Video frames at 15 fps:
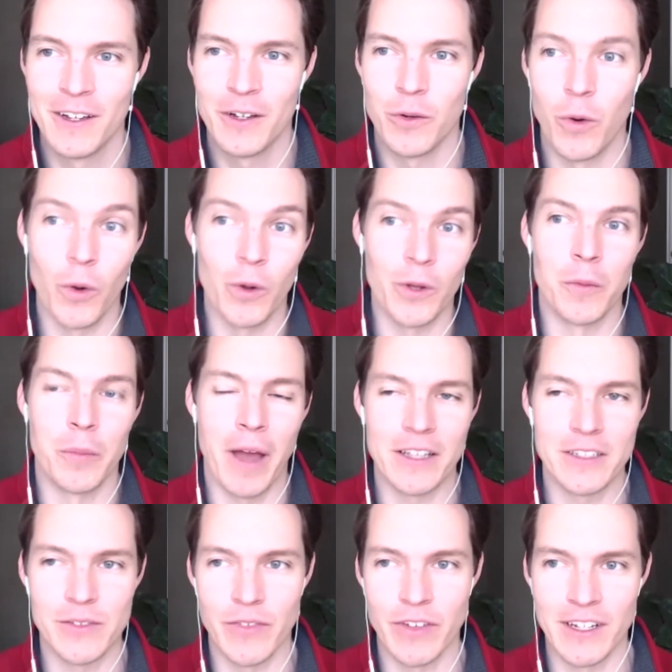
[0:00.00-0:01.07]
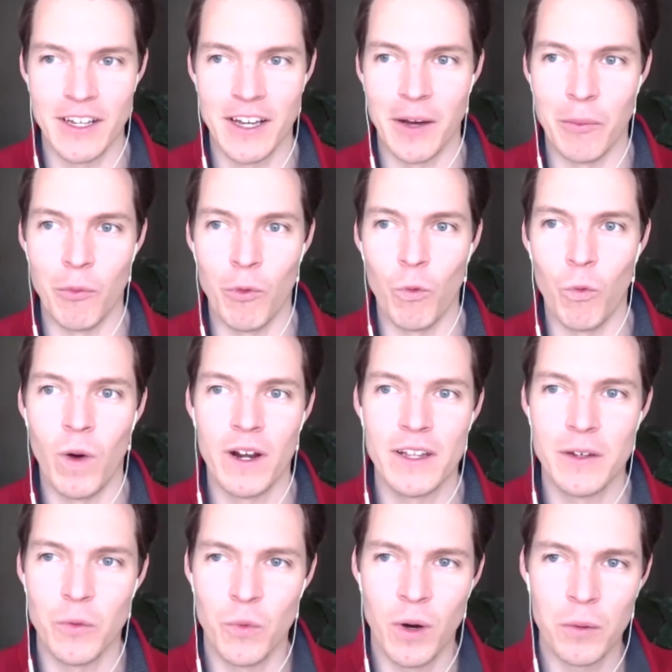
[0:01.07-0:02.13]
growing your passive income, what
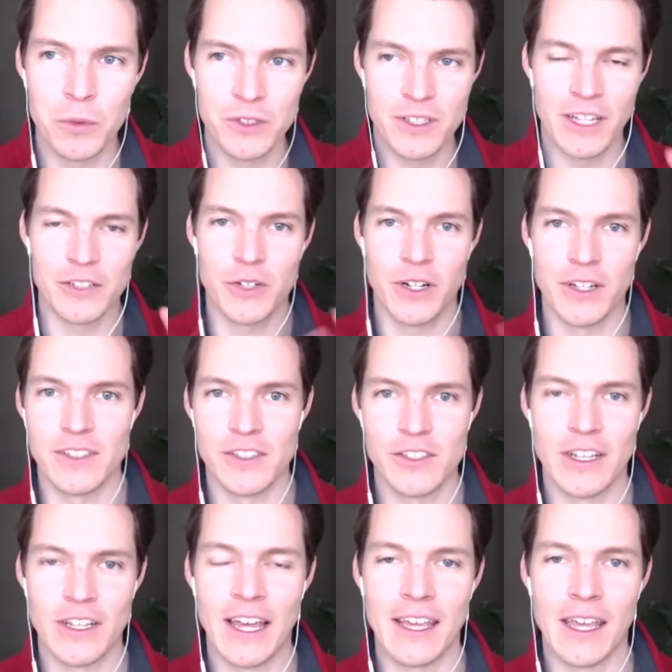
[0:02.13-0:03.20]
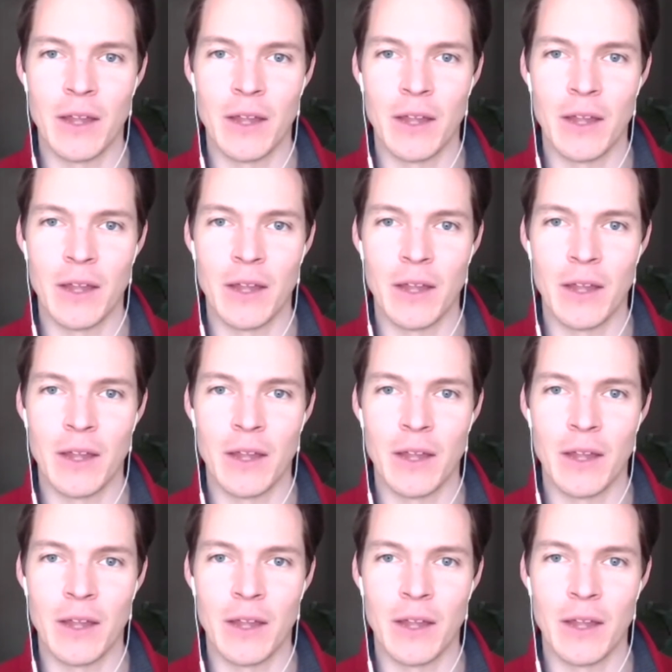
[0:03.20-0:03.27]
was that transition like,